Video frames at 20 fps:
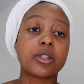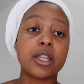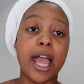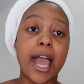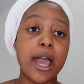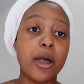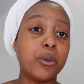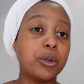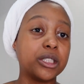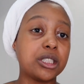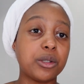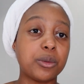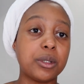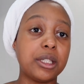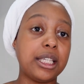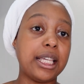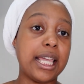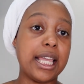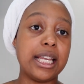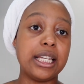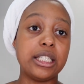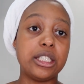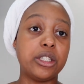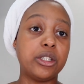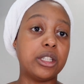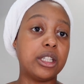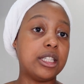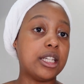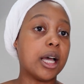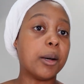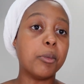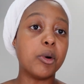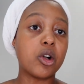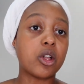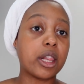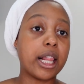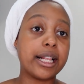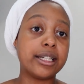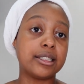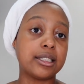I wasn't really into the double
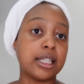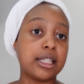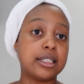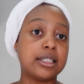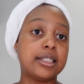cleansing